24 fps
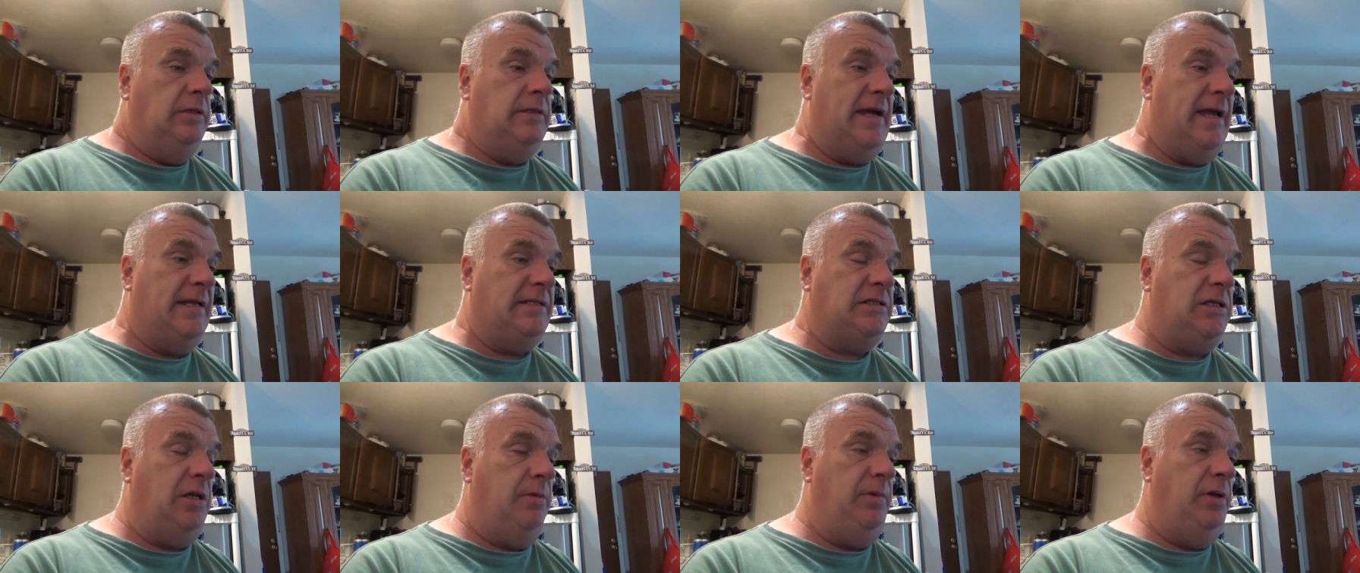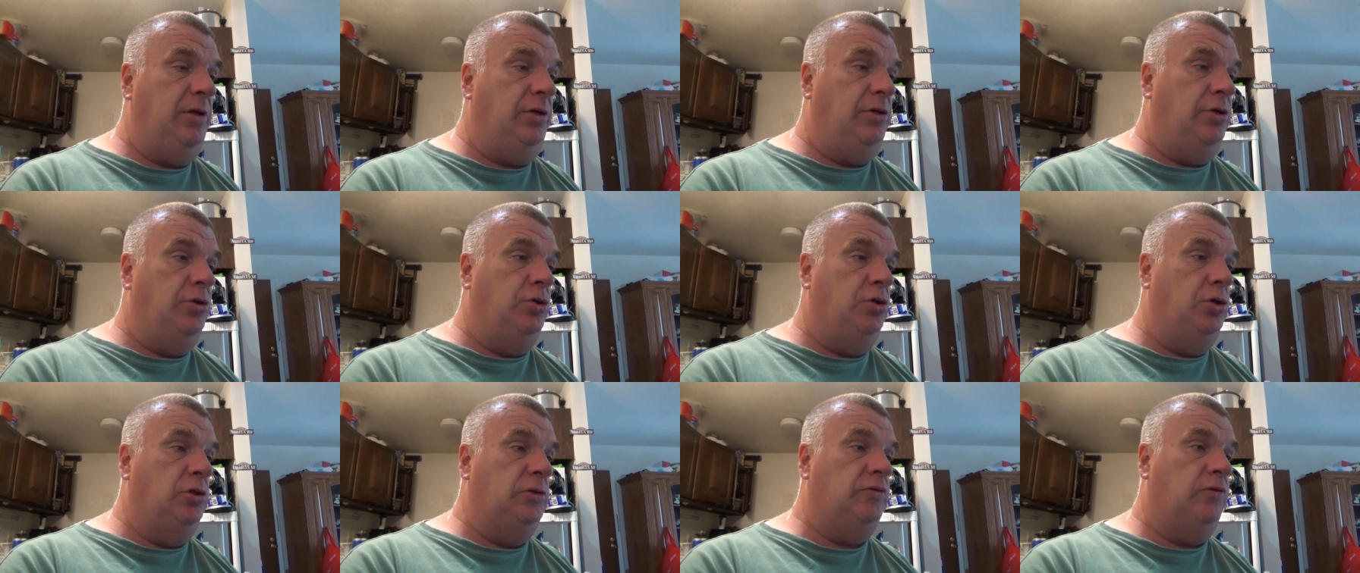that's going to be
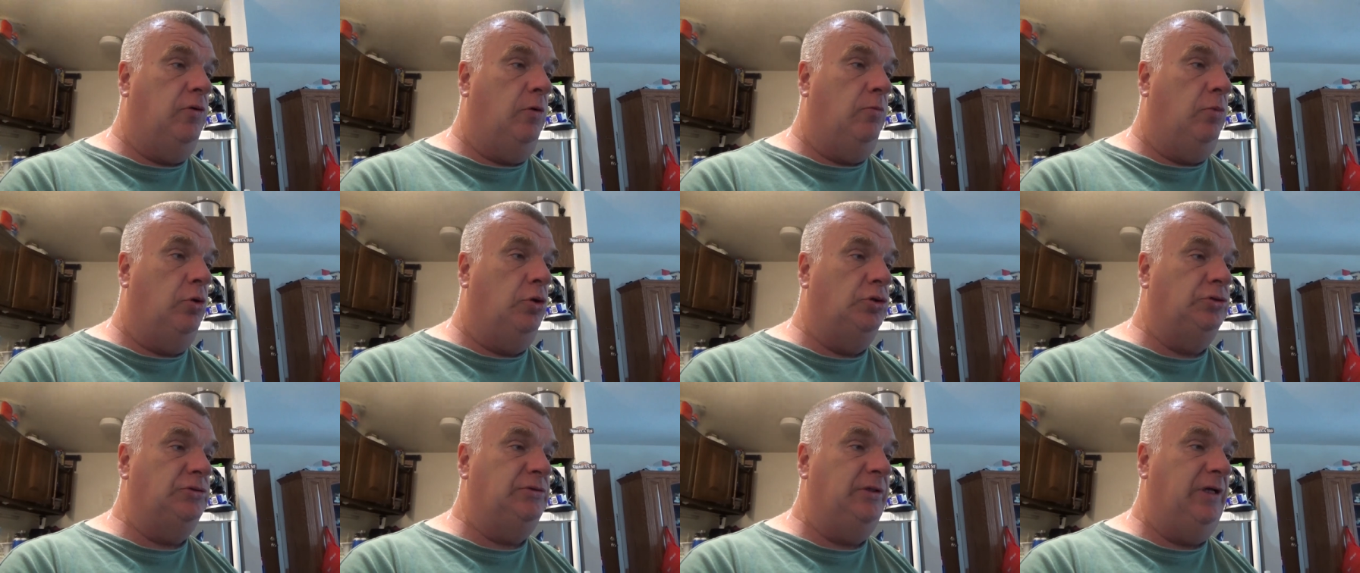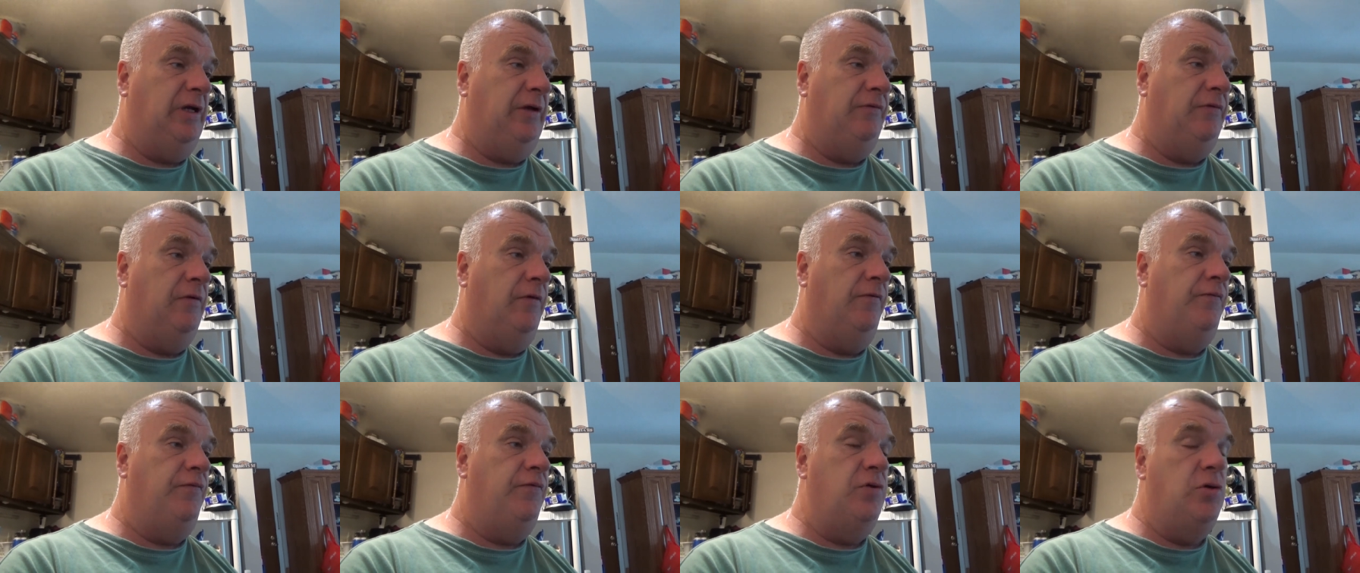used for mostly
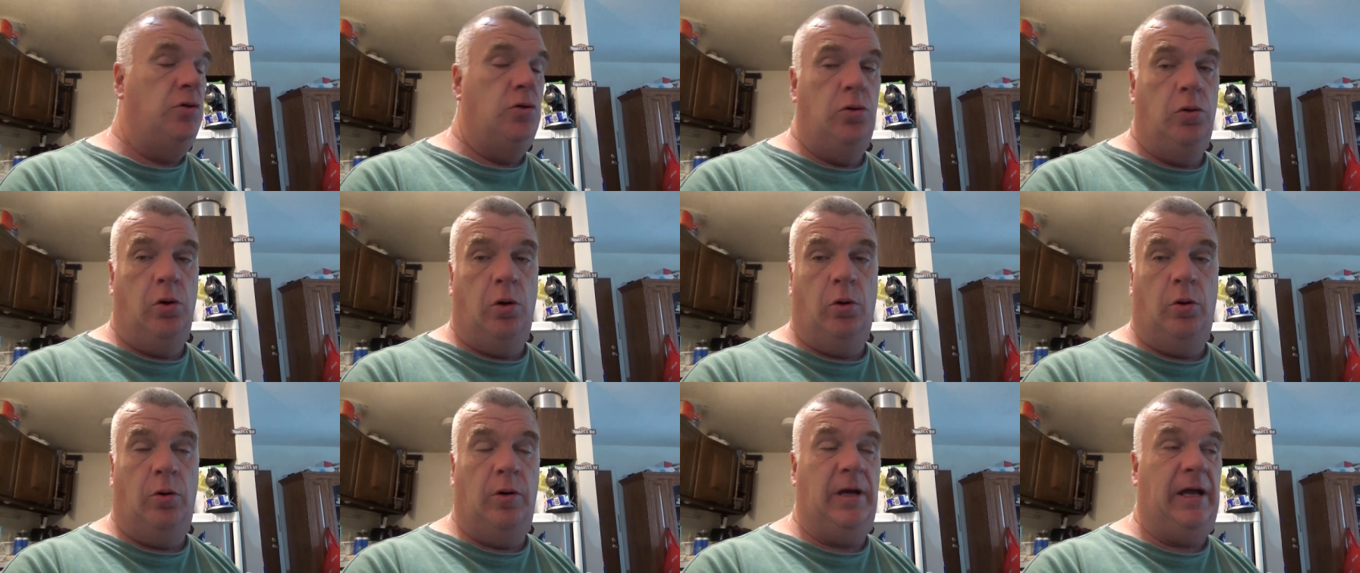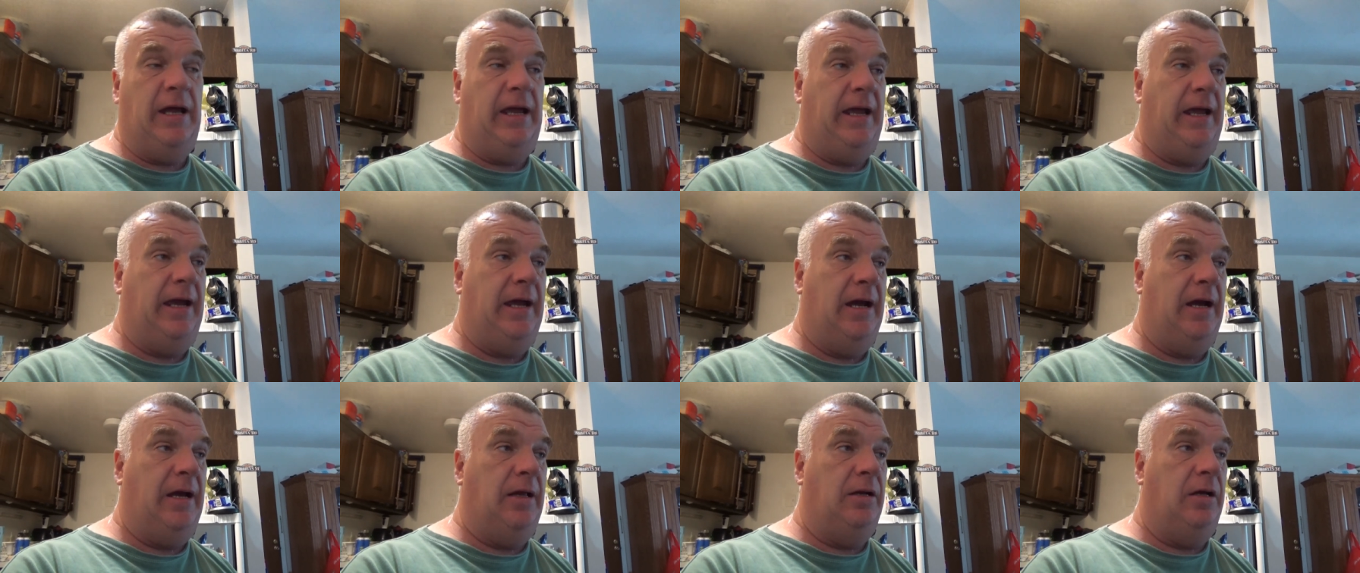for fuel
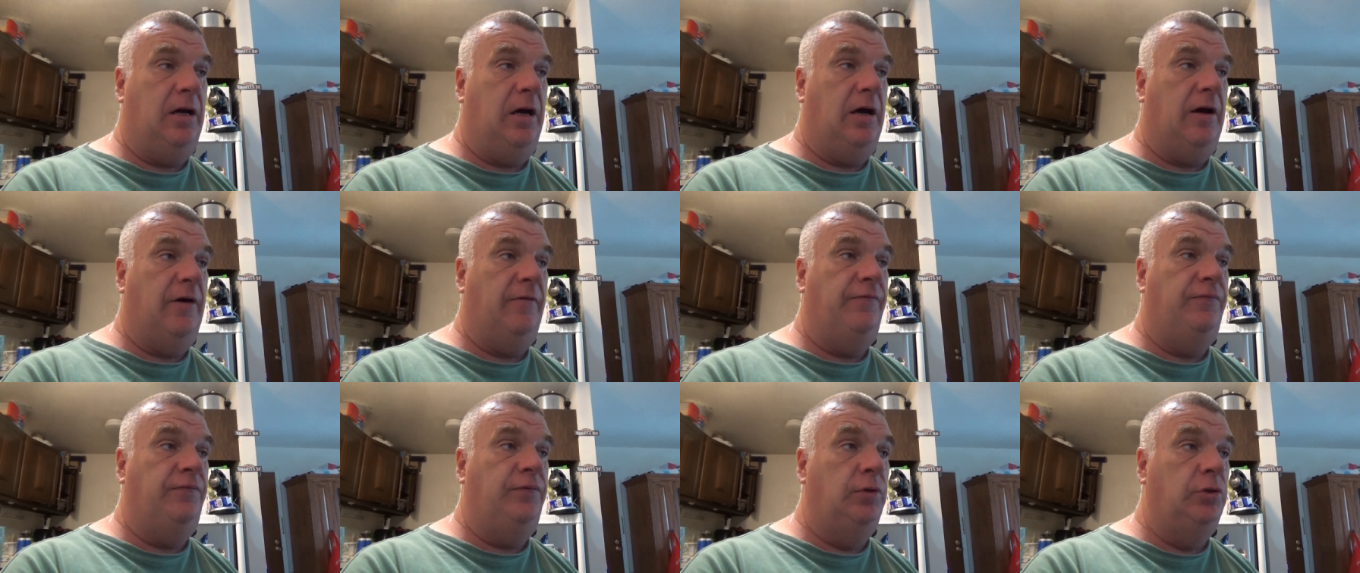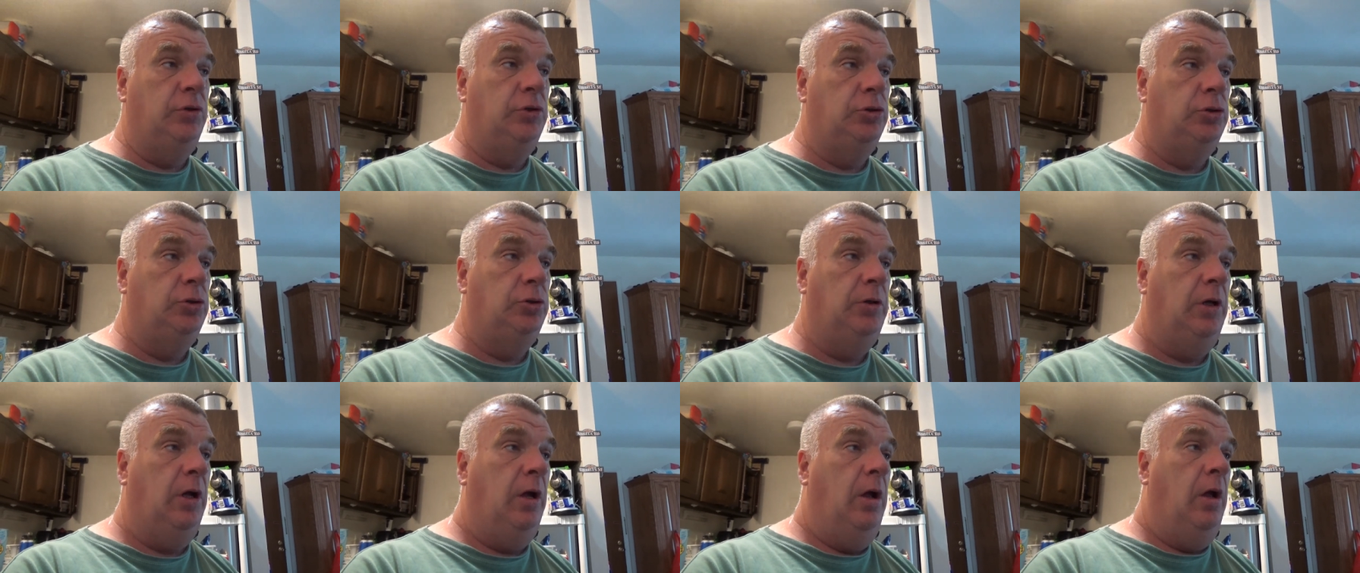and uh,
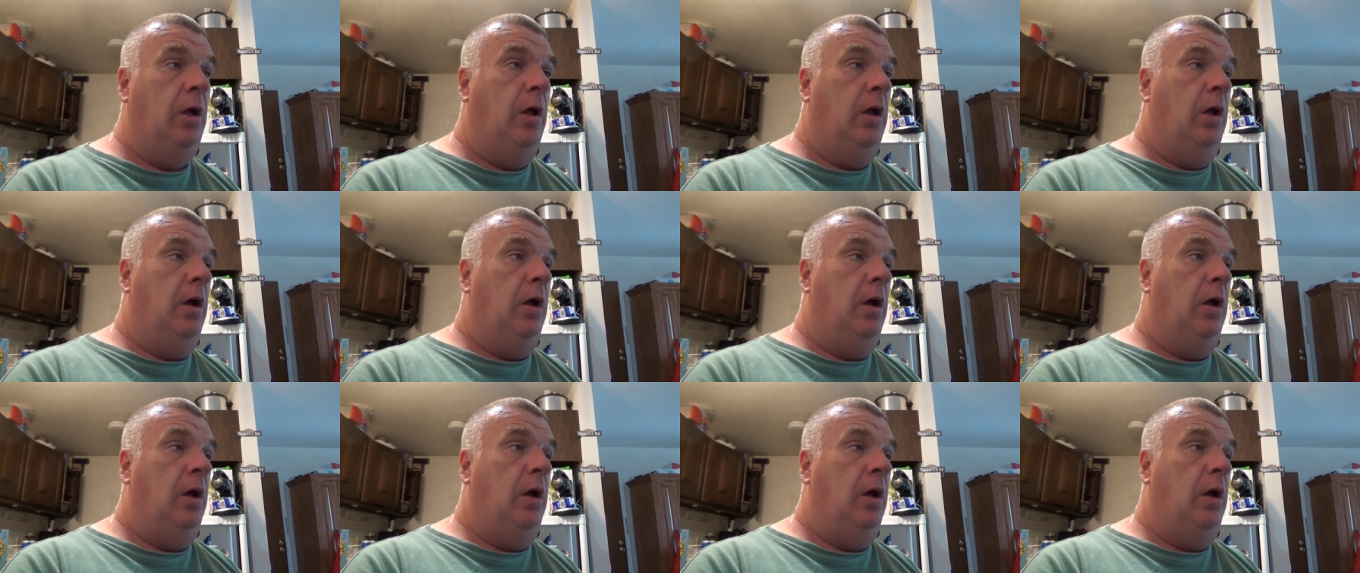food.